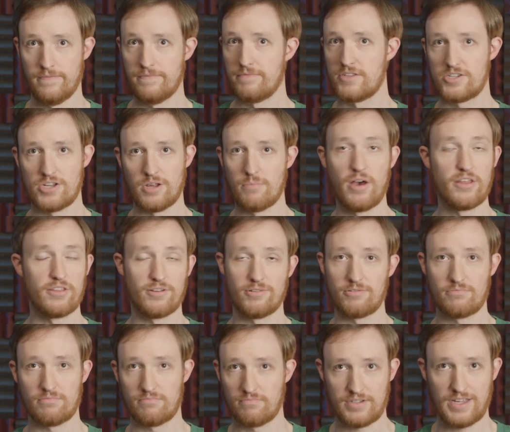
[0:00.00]
some
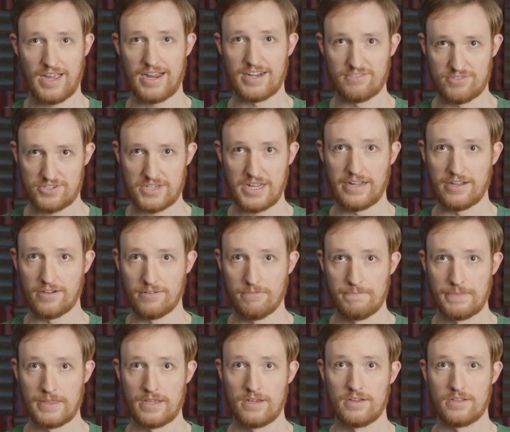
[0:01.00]
other kind of scale.
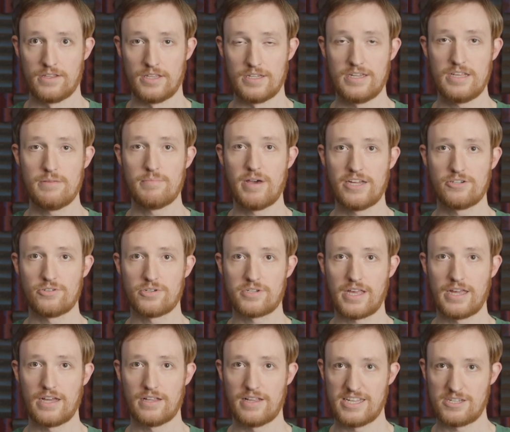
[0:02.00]
The D major
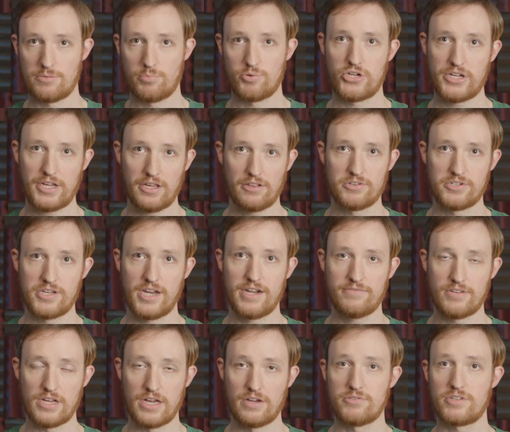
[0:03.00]
scale has a particular set
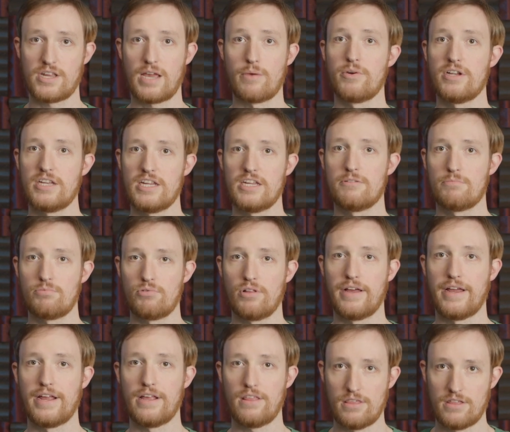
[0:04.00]
of notes, and we need to
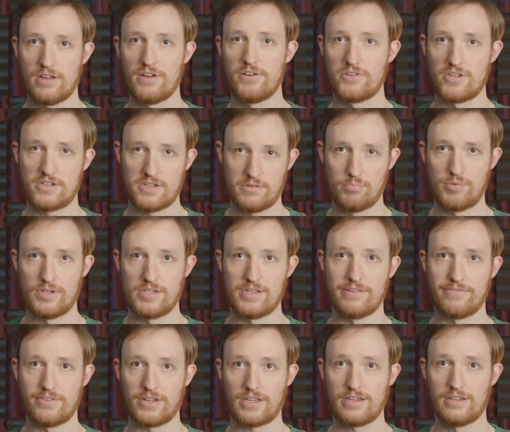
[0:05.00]
play those
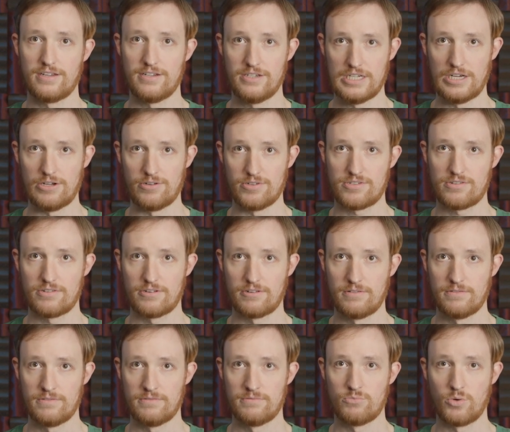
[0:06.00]
specific notes
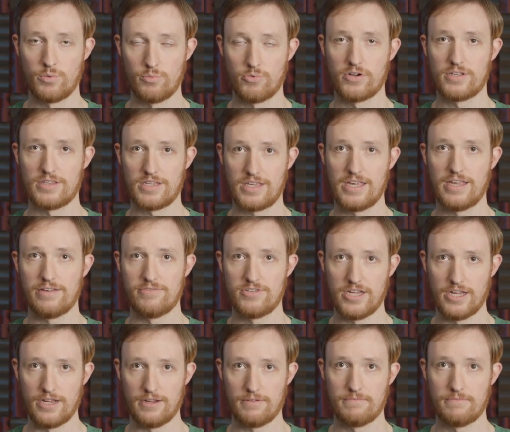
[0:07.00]
when we're in the key of
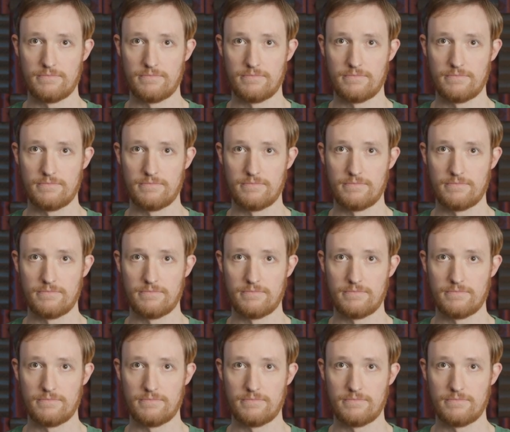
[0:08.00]
D.